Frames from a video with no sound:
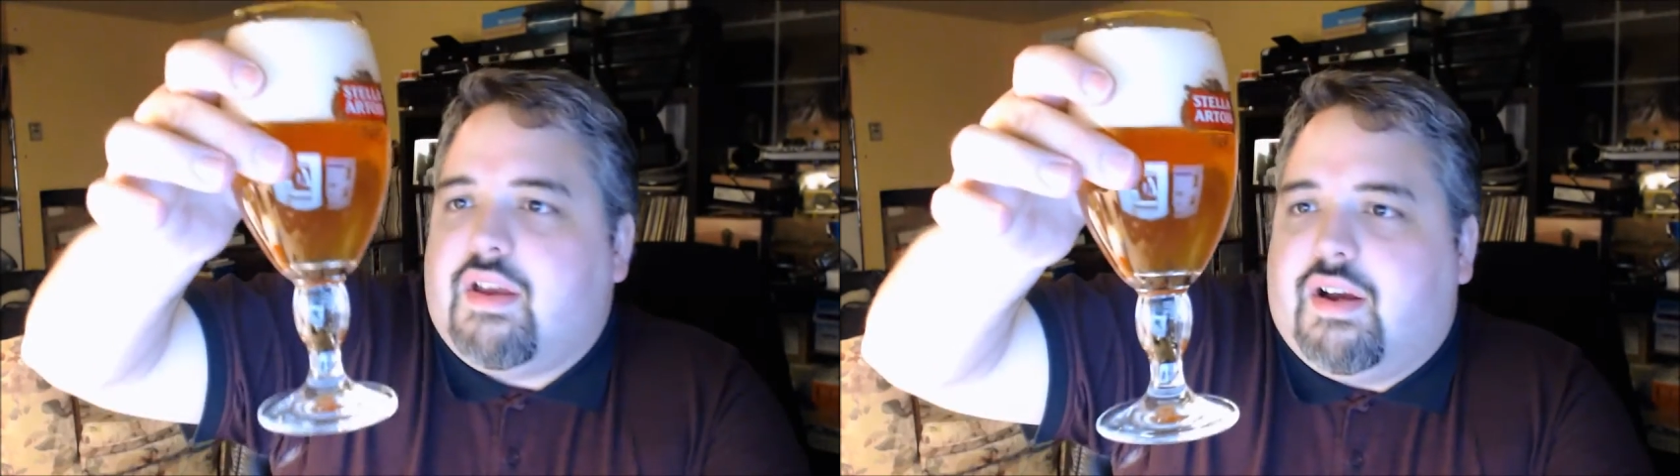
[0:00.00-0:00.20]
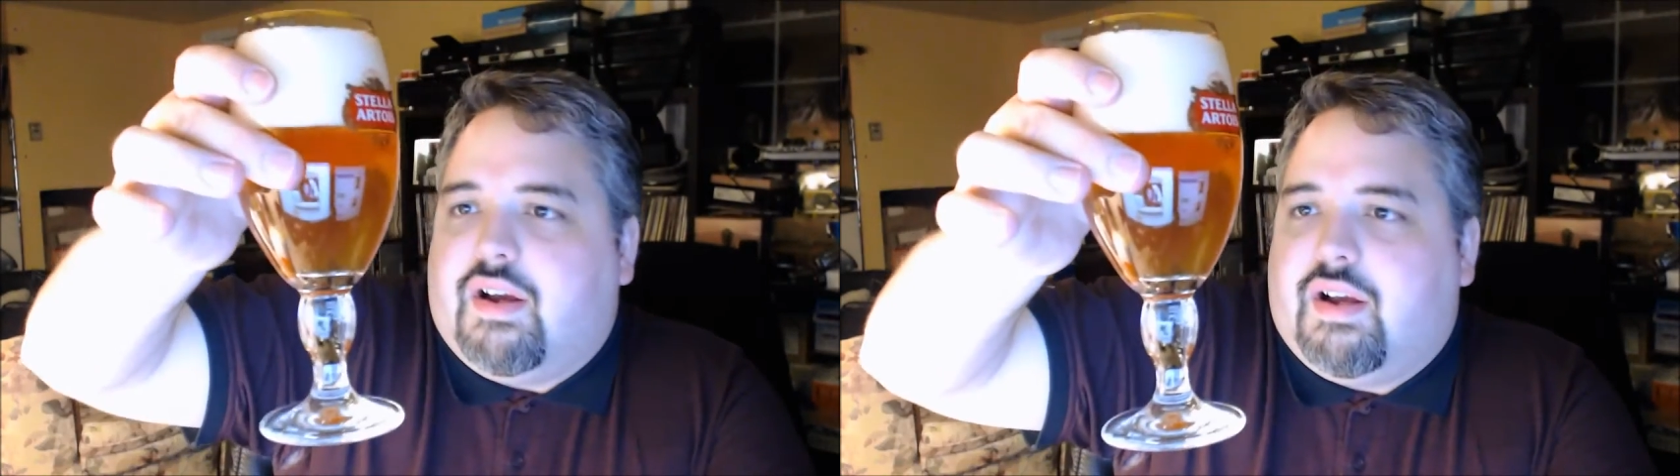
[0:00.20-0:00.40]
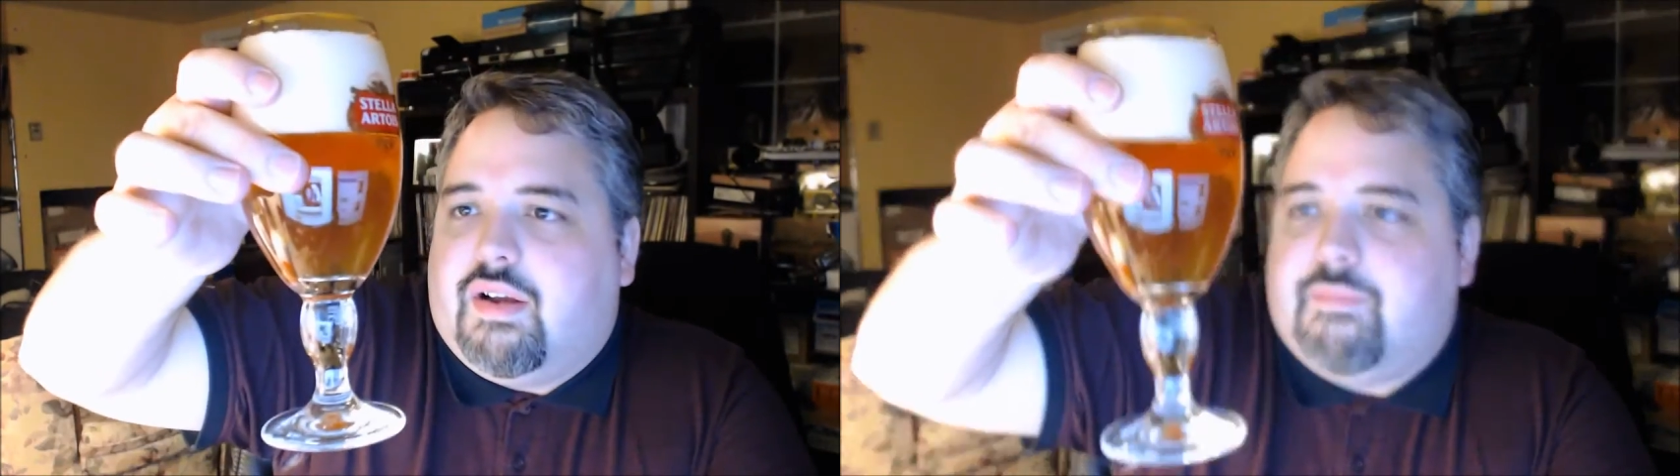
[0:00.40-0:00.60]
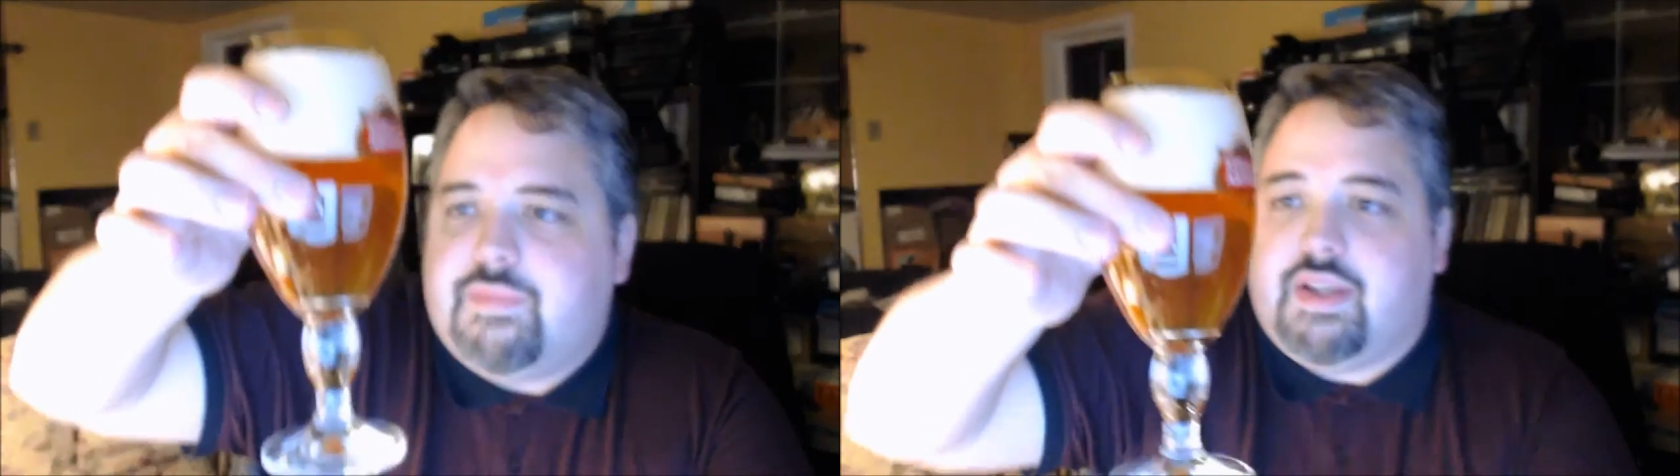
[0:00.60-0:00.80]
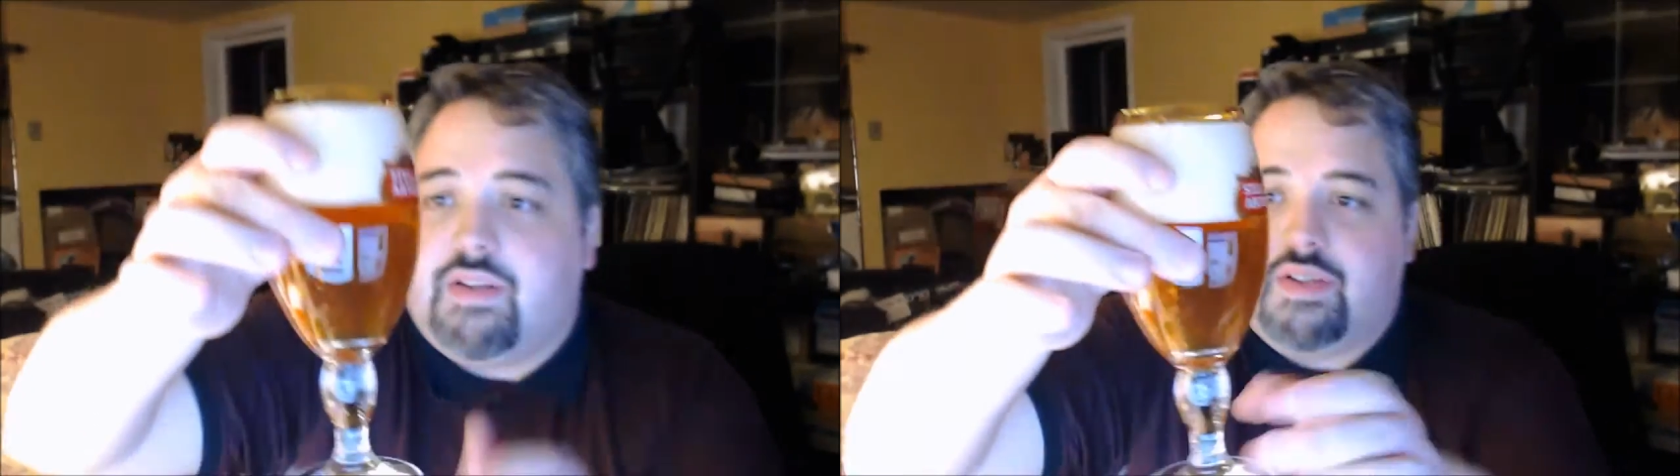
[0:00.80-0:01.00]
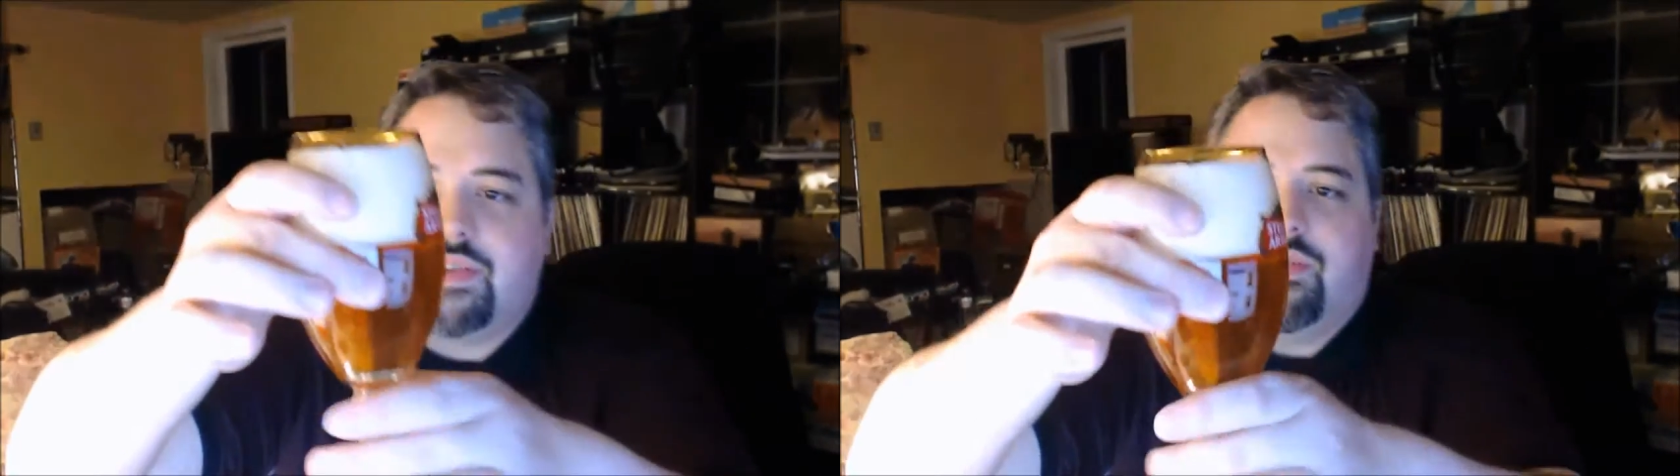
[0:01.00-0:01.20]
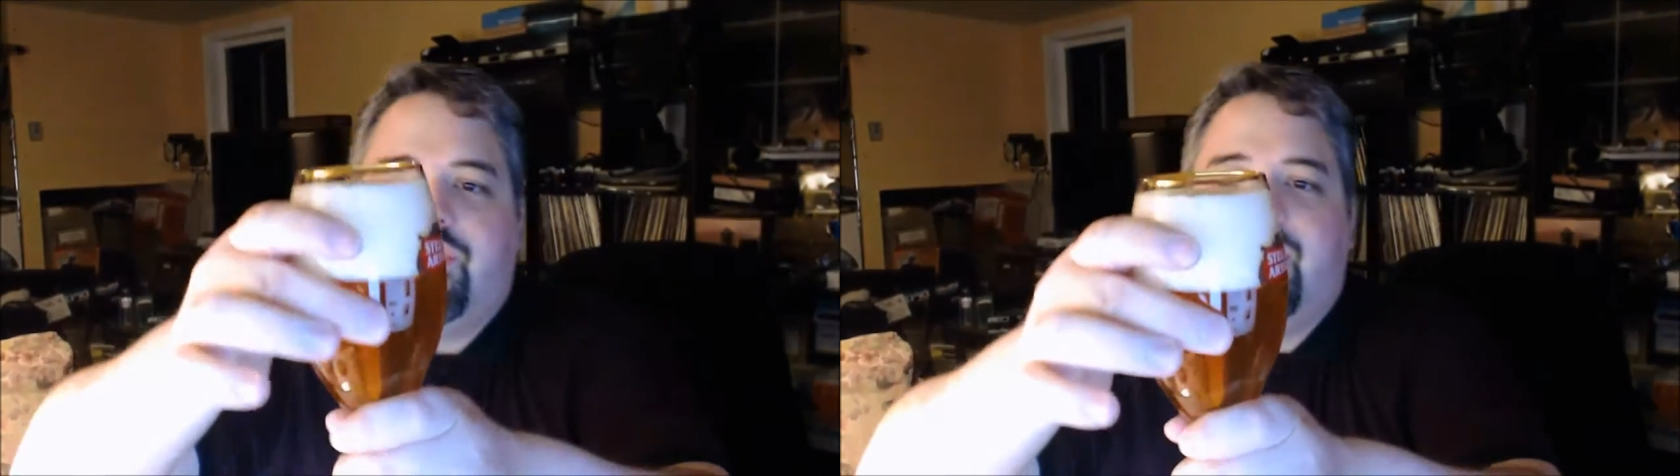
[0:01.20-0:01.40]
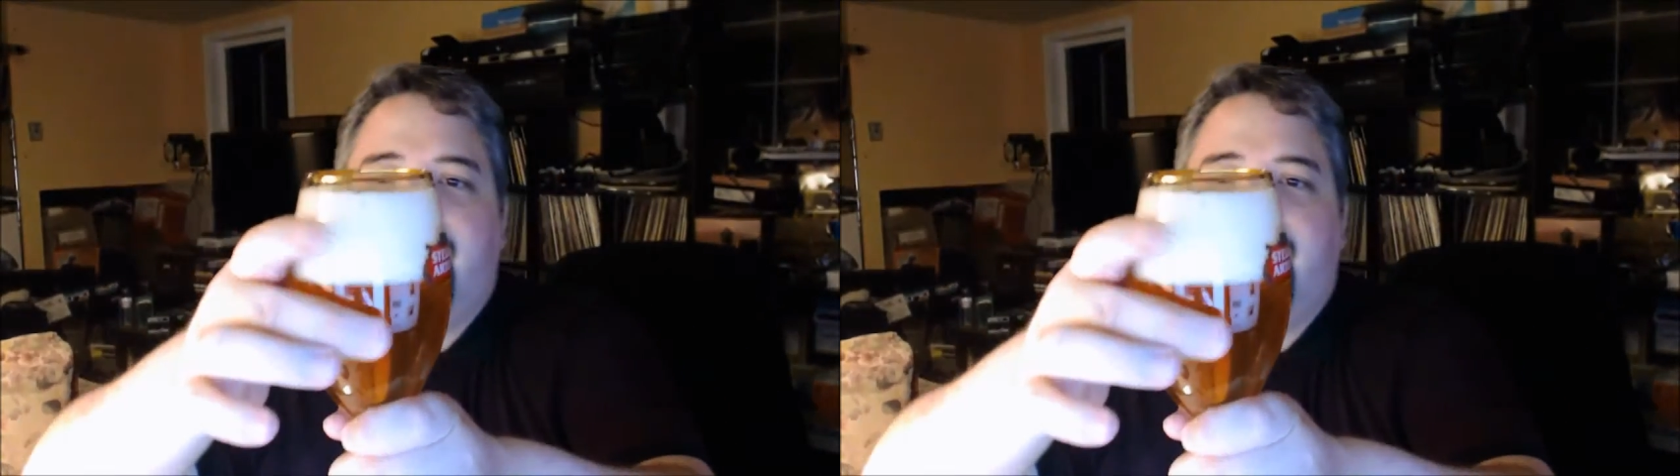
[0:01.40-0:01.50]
Yeah, so a